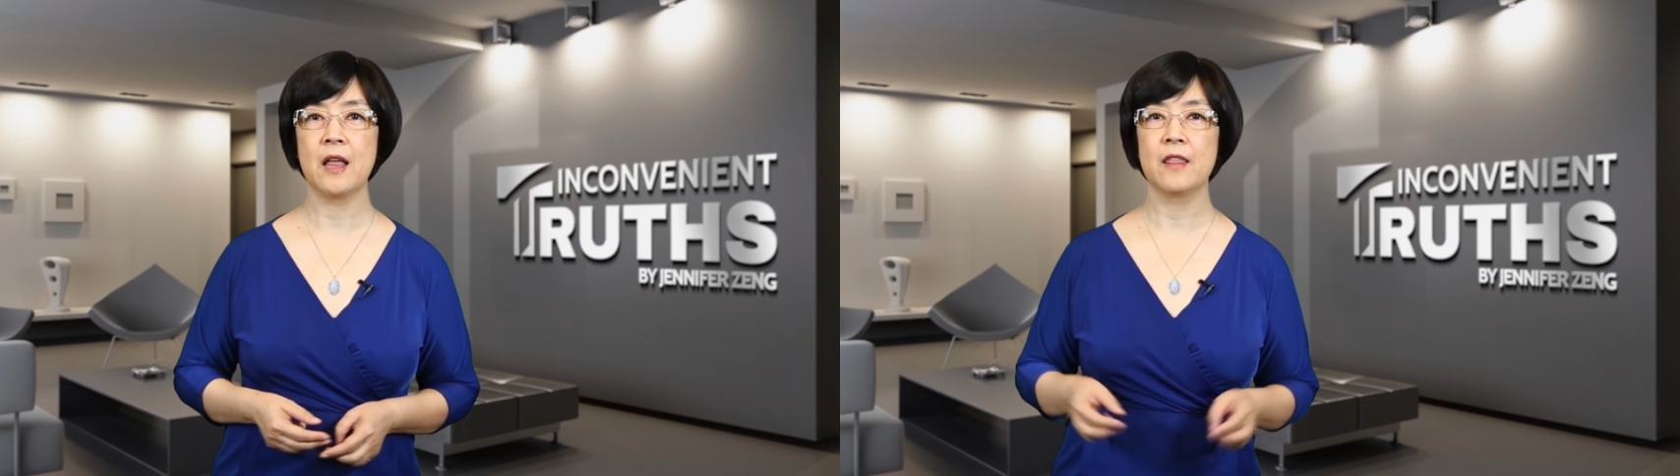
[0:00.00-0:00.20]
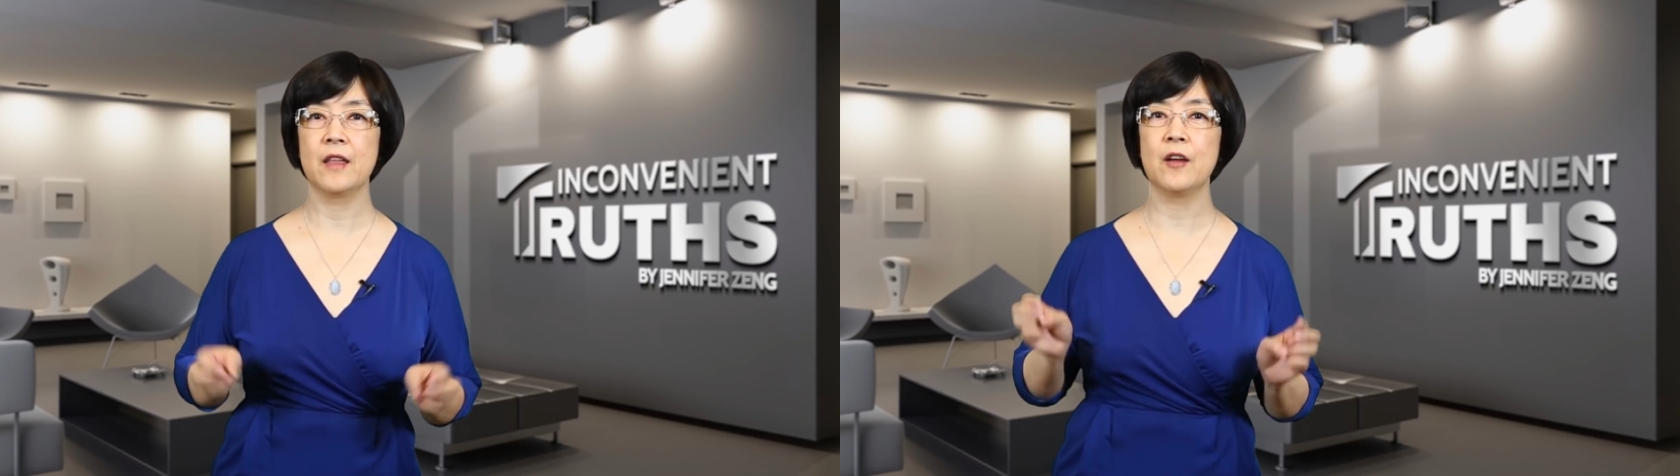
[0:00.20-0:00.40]

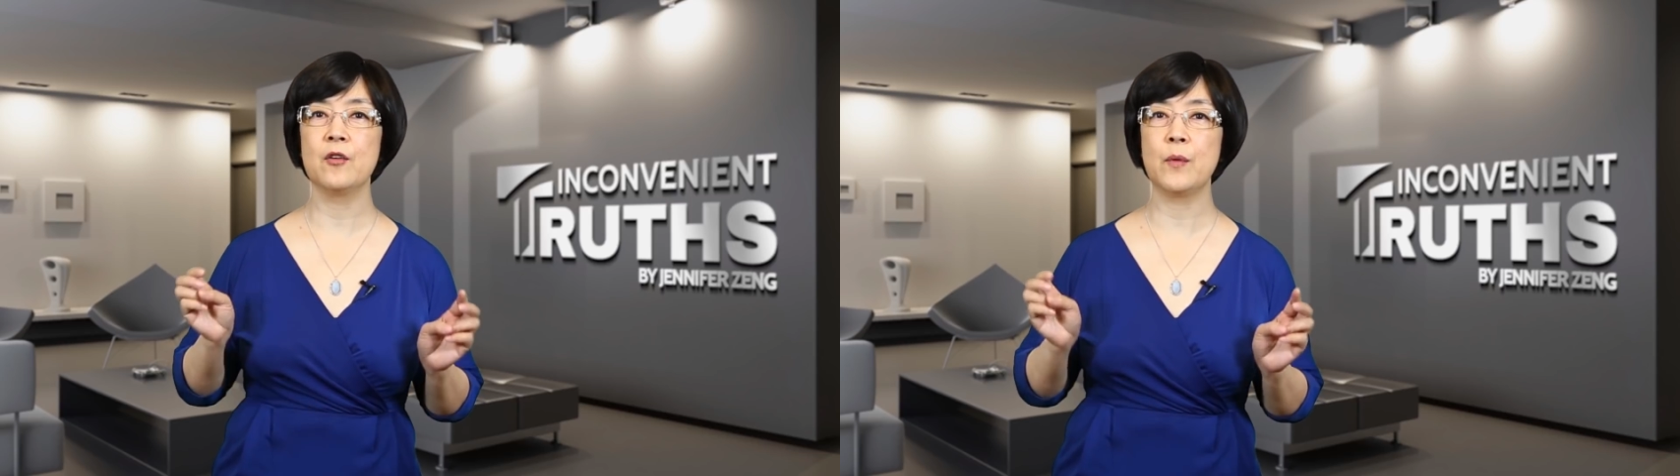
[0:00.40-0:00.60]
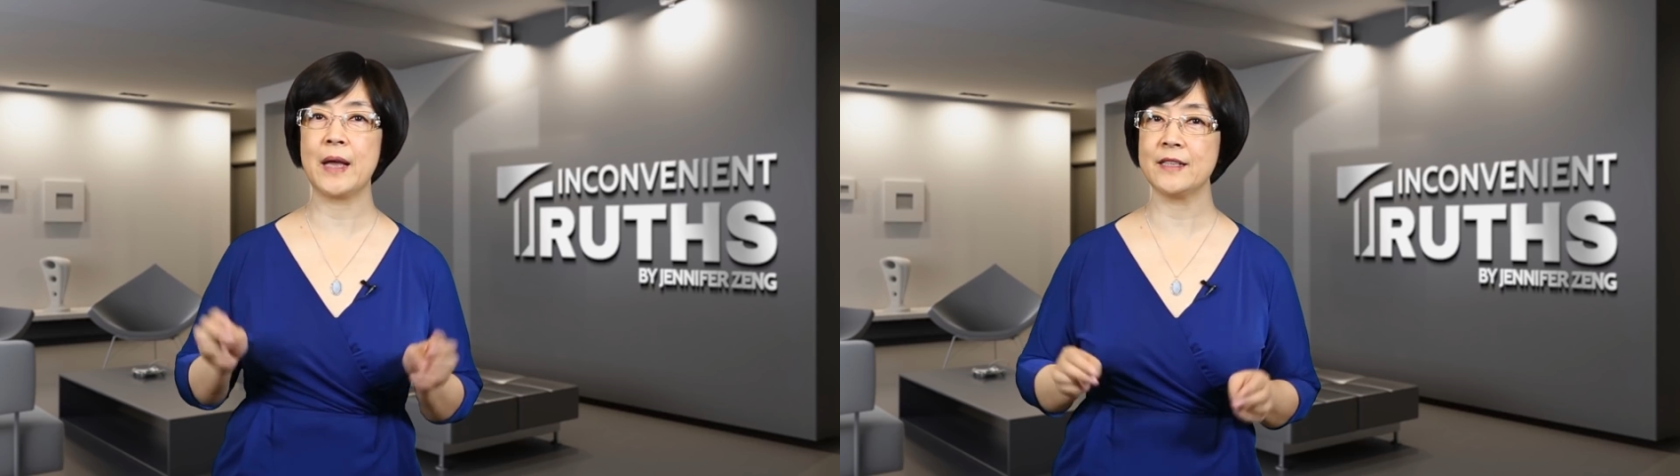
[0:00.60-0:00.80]

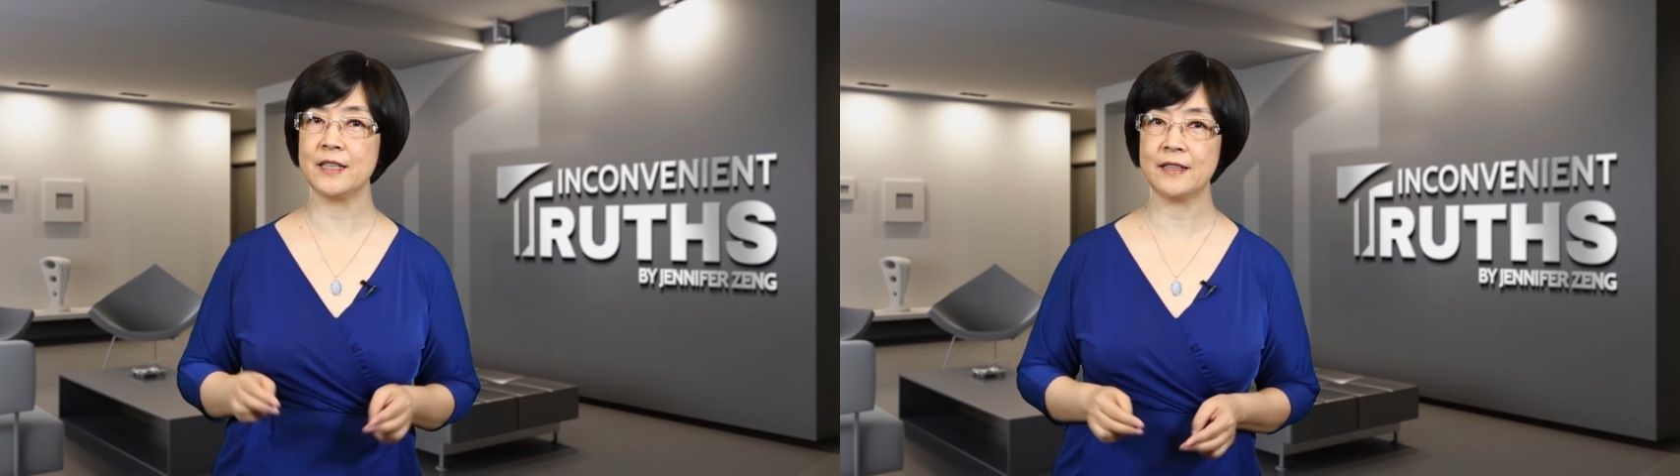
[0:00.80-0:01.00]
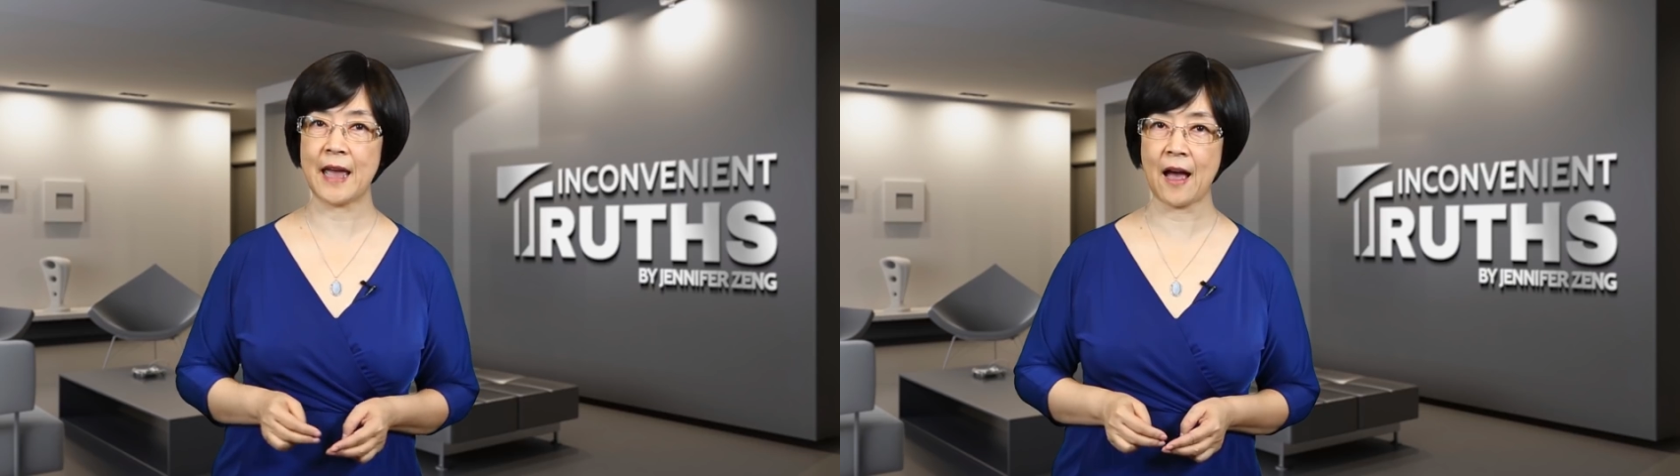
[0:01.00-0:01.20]
the
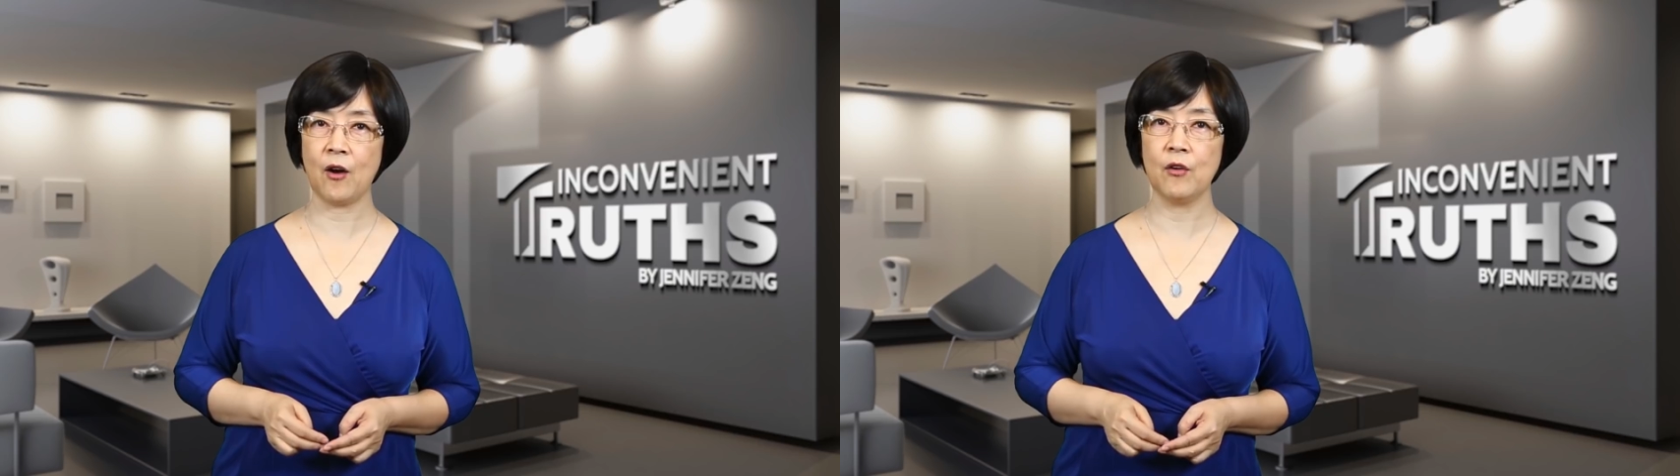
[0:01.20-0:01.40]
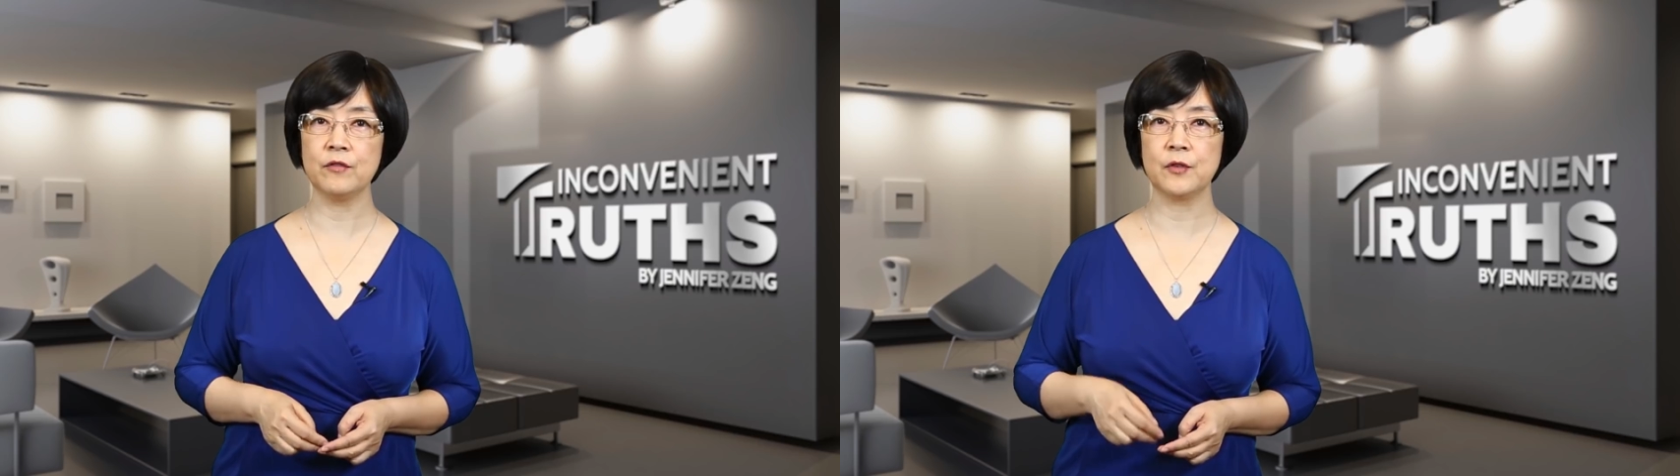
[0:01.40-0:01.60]

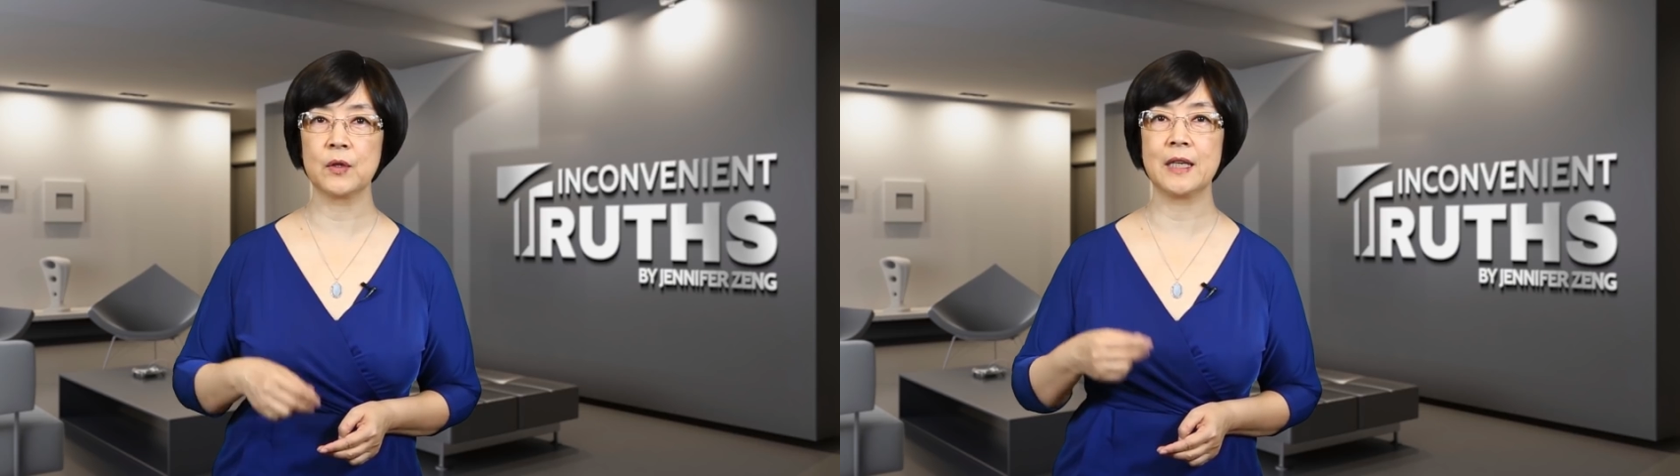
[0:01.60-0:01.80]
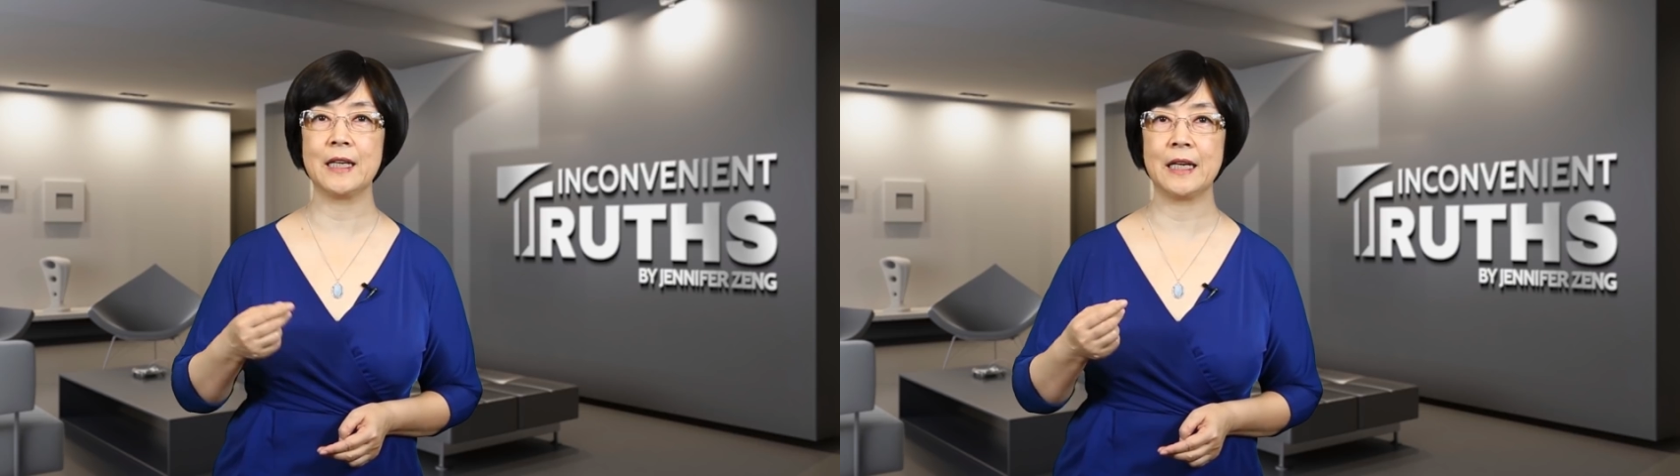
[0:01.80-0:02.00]
rationale
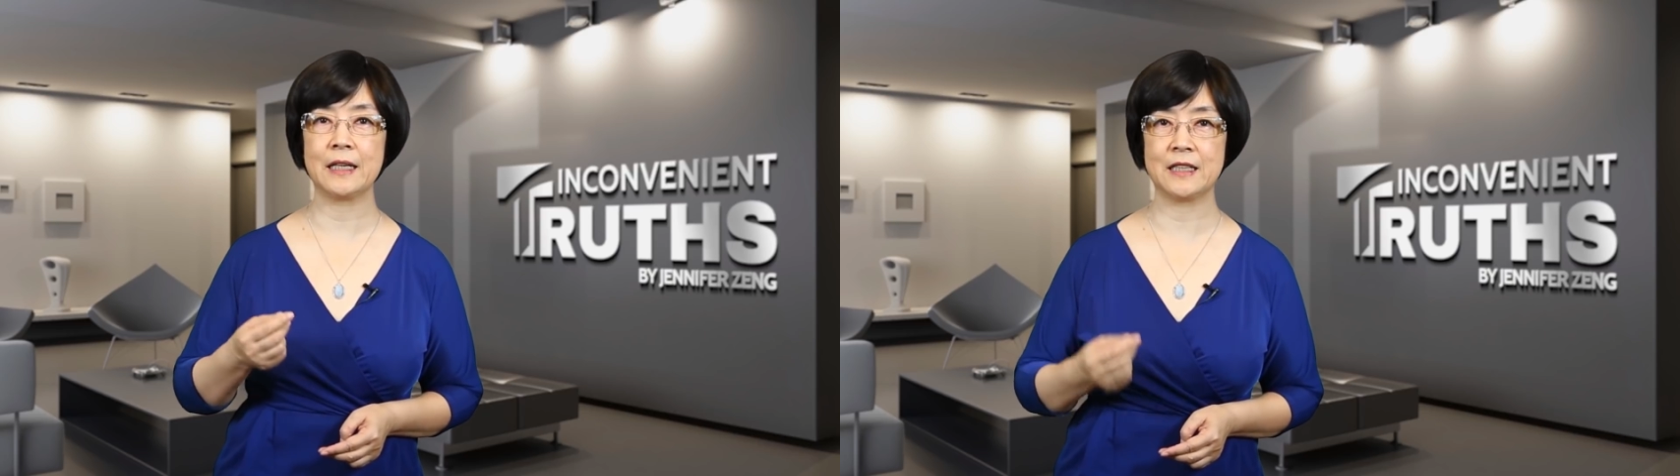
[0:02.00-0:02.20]
for the